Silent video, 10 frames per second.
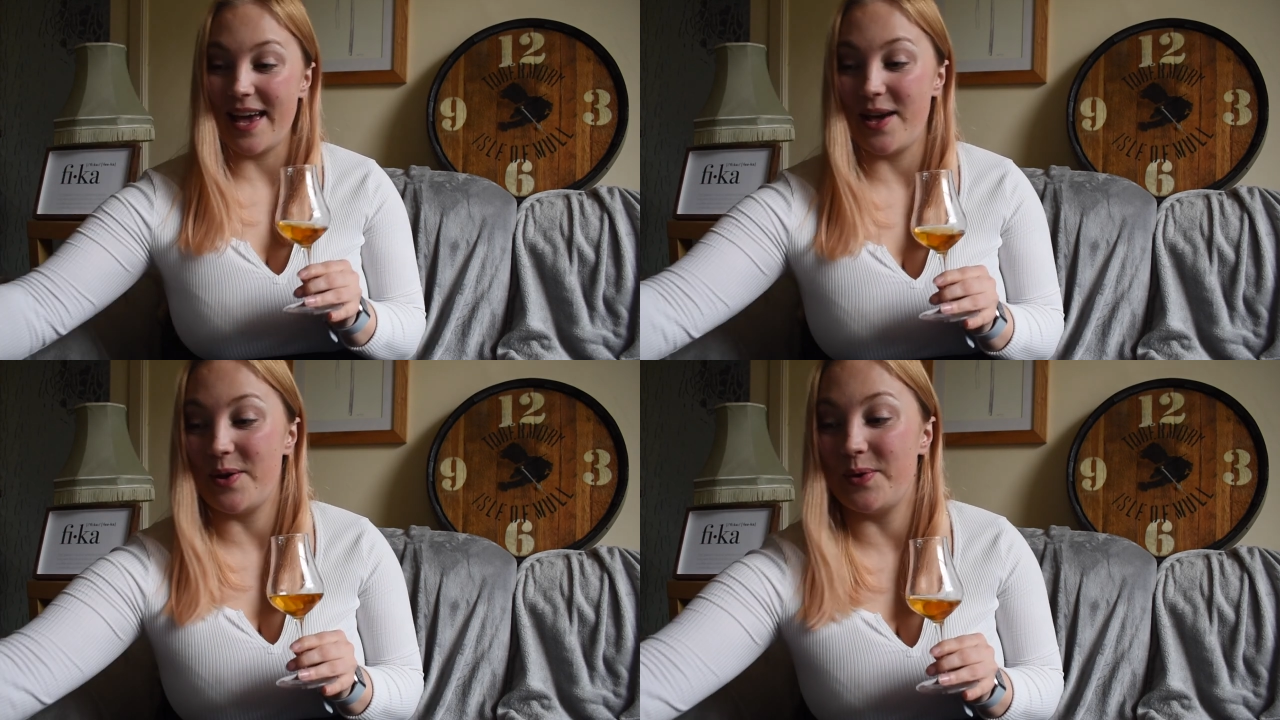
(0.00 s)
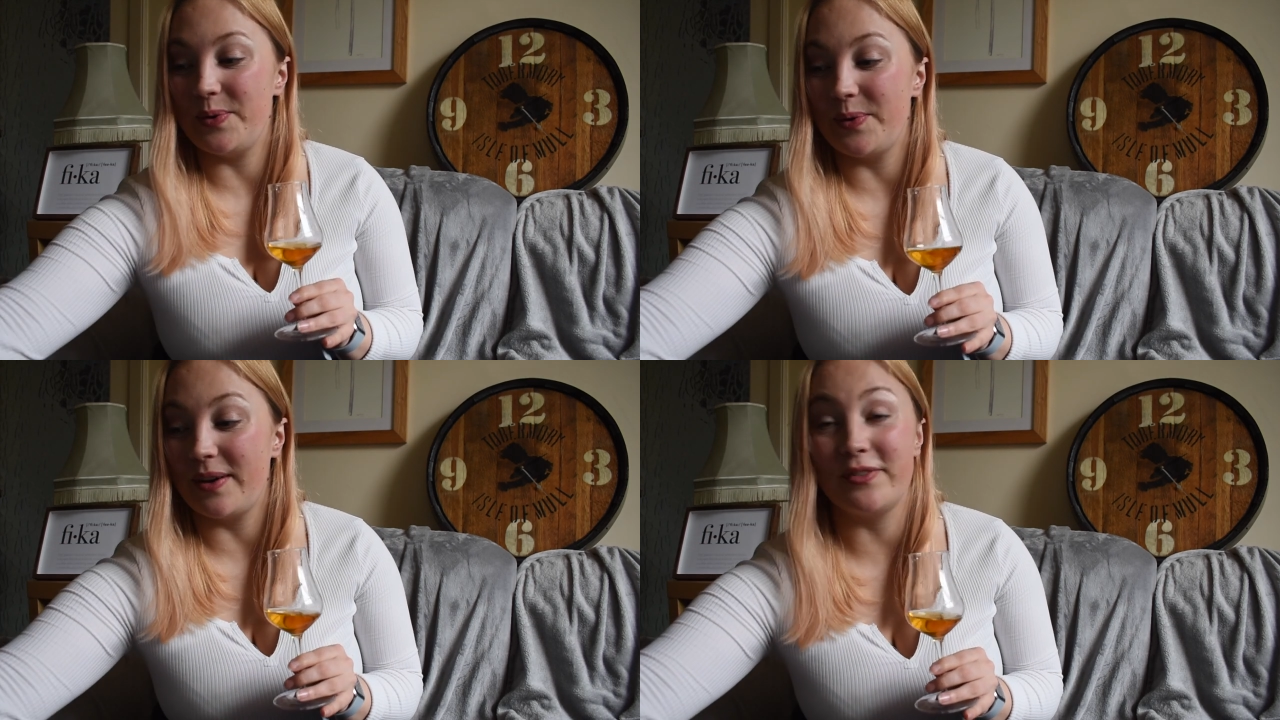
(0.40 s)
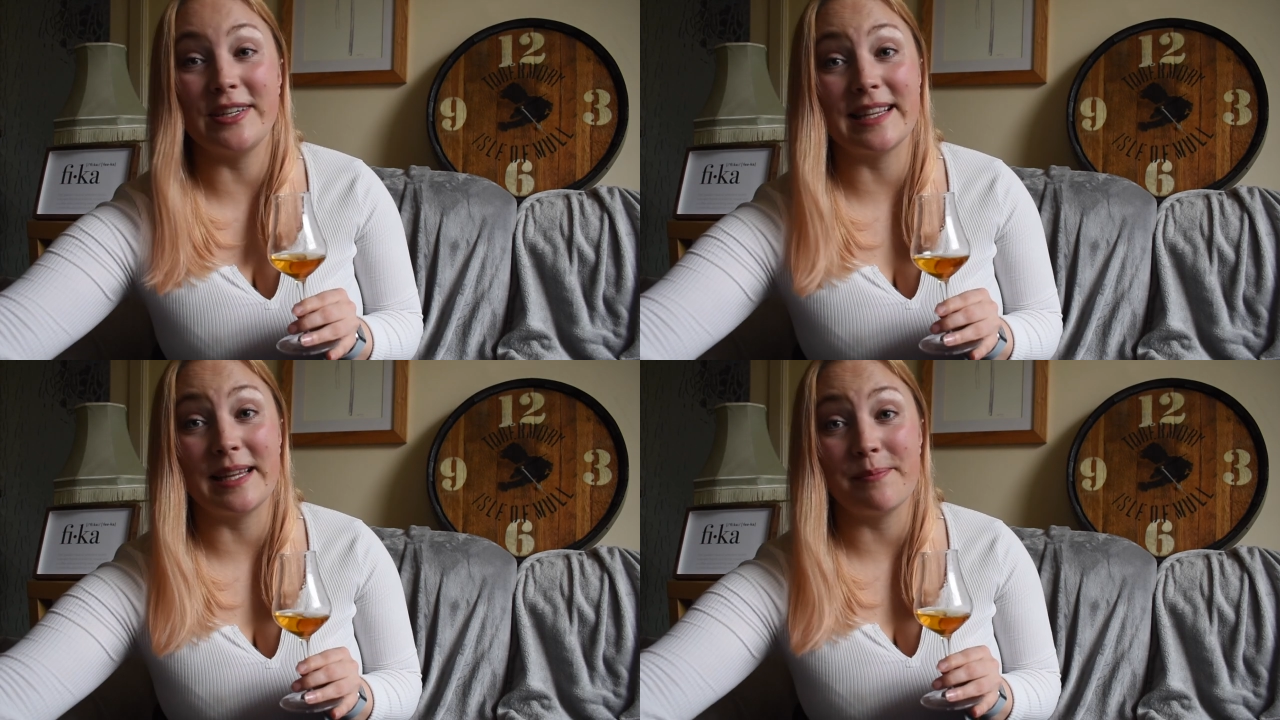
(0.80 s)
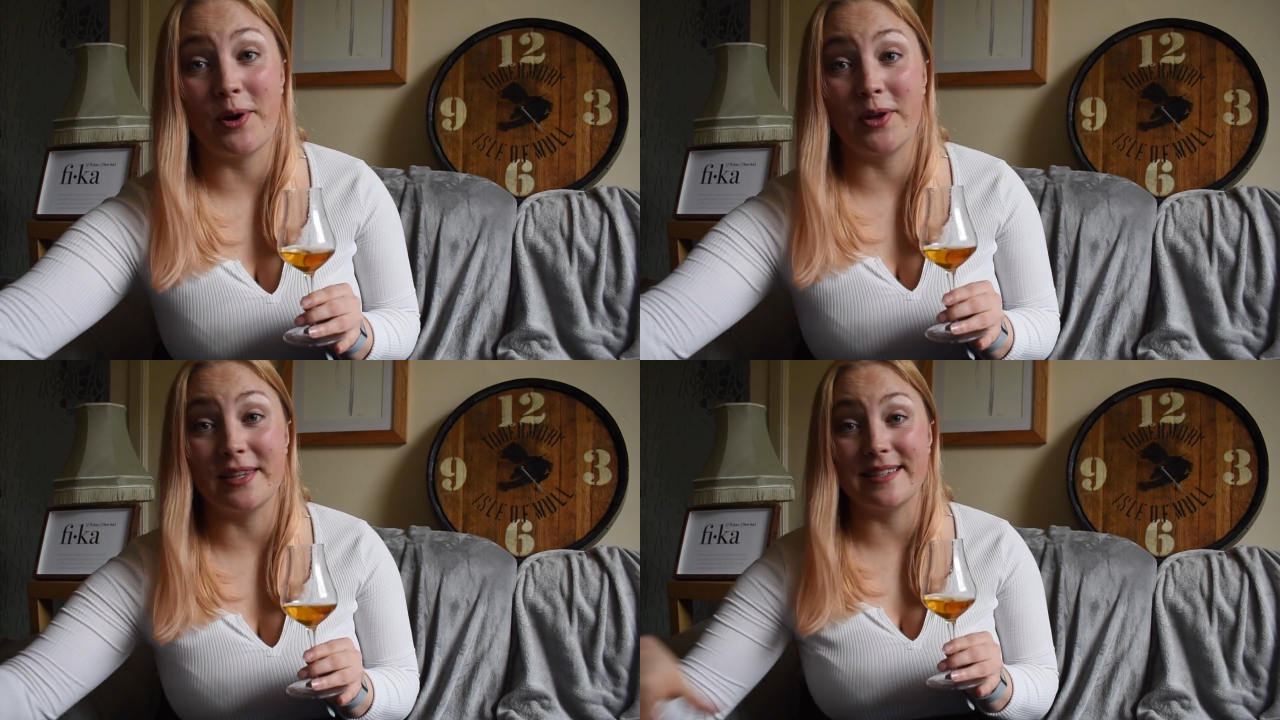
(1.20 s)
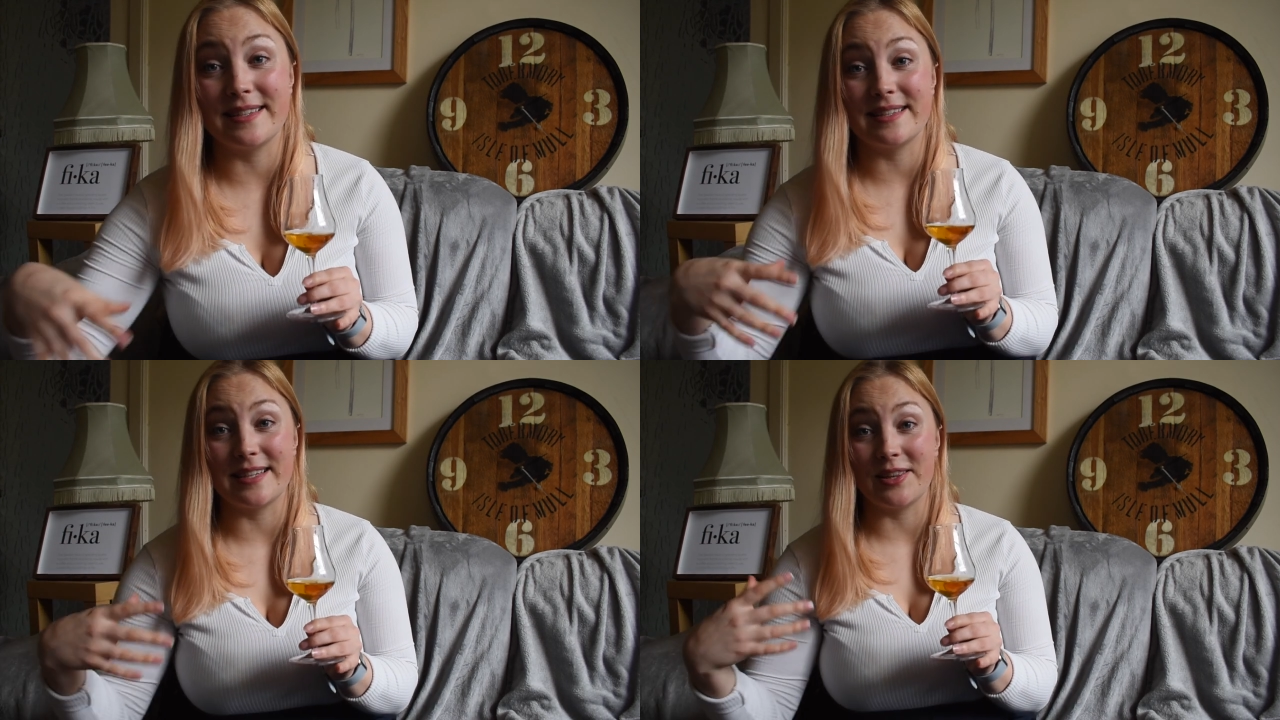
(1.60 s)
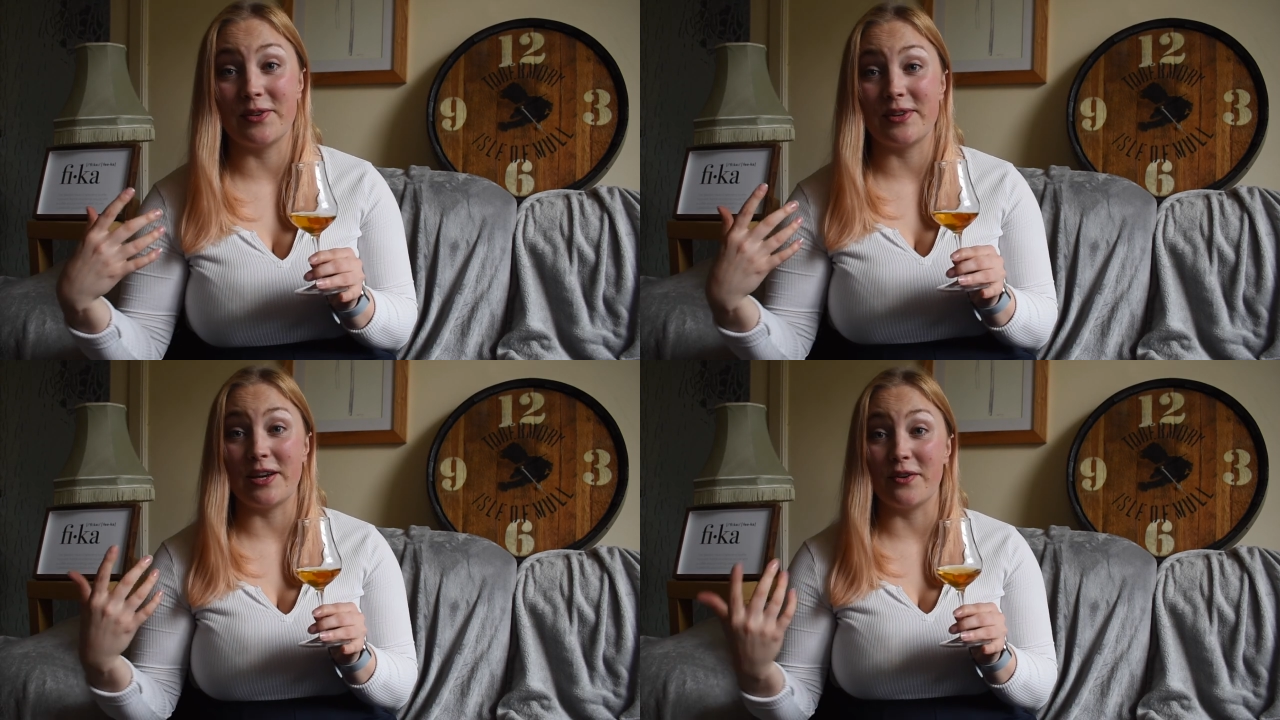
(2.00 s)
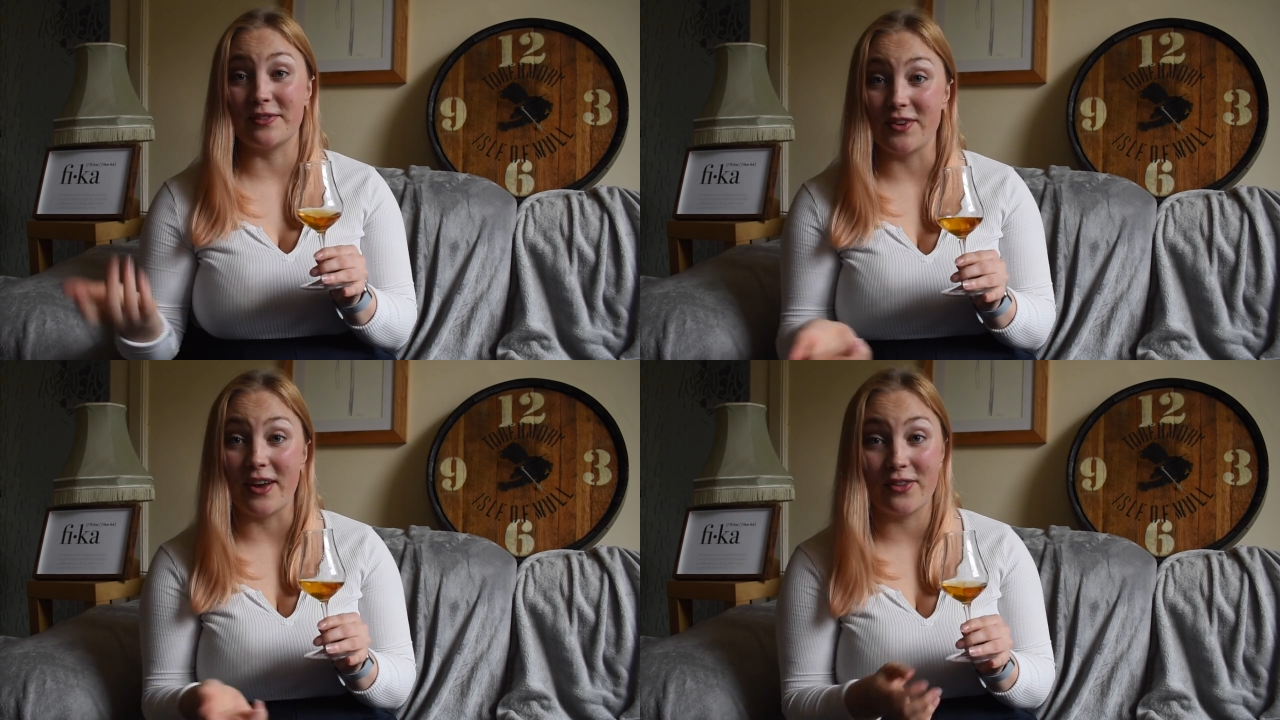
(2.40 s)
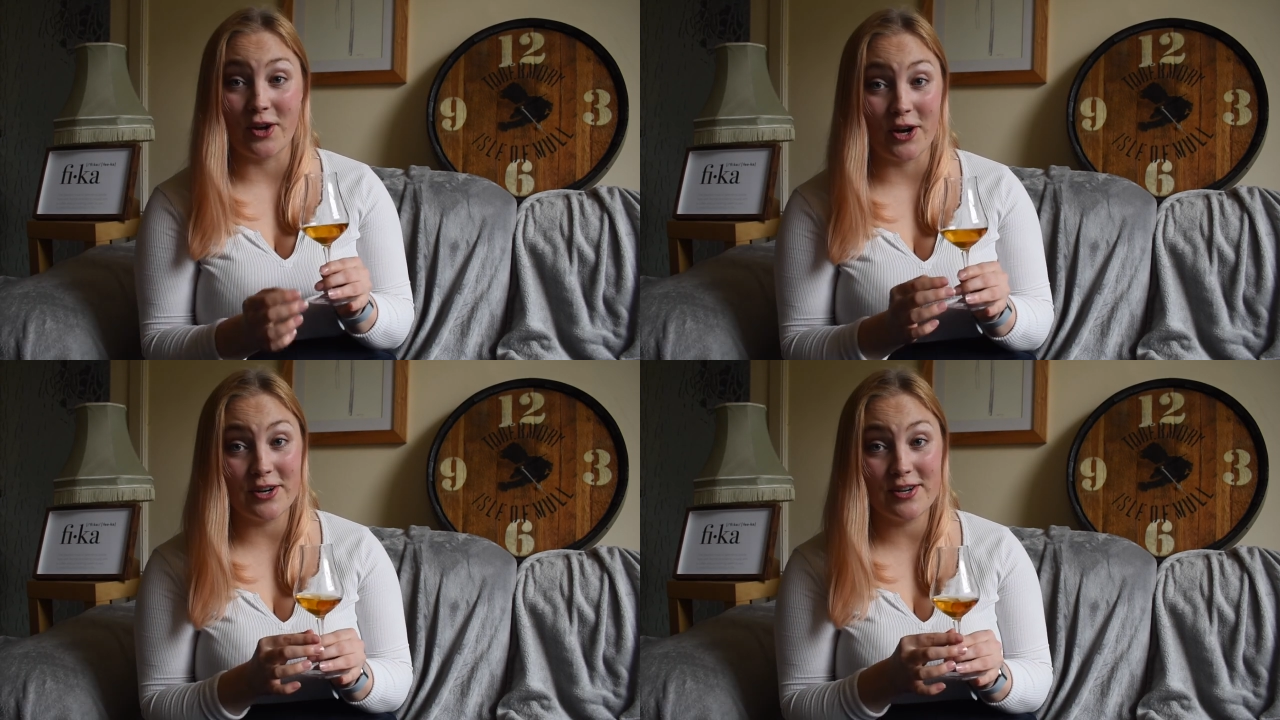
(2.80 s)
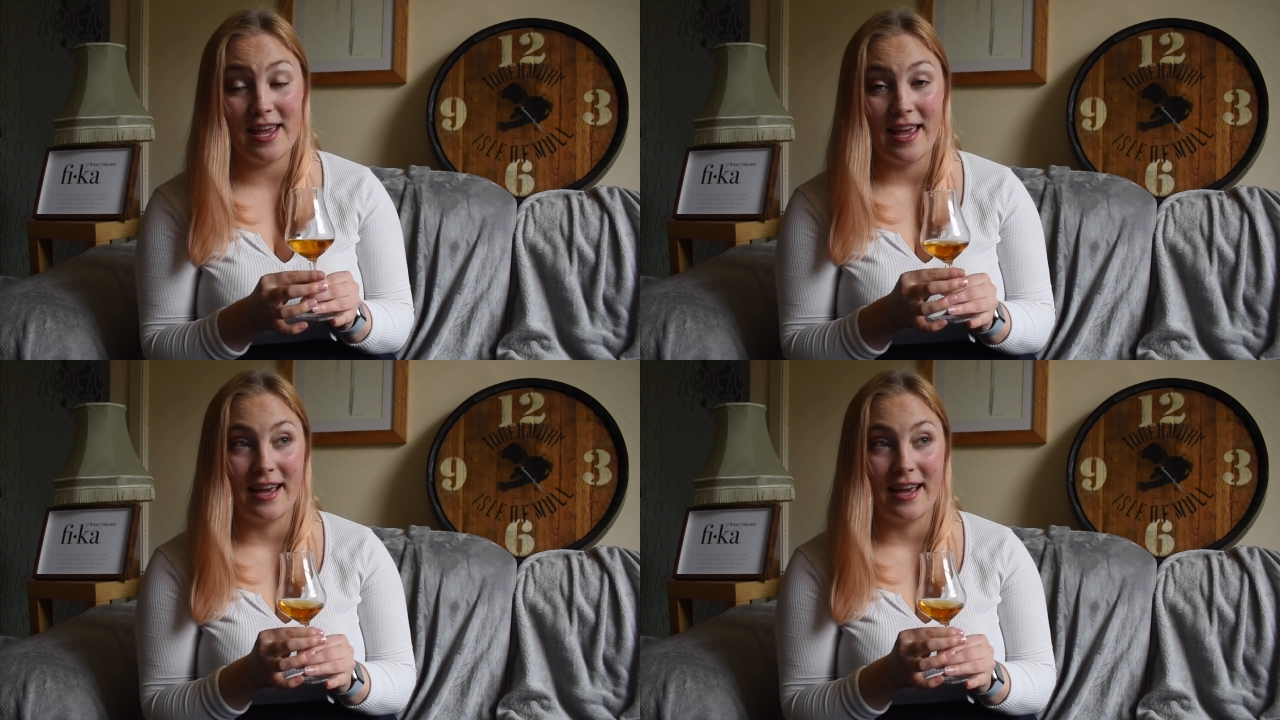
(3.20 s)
uh, who have recently bought the distillery of Strathearn,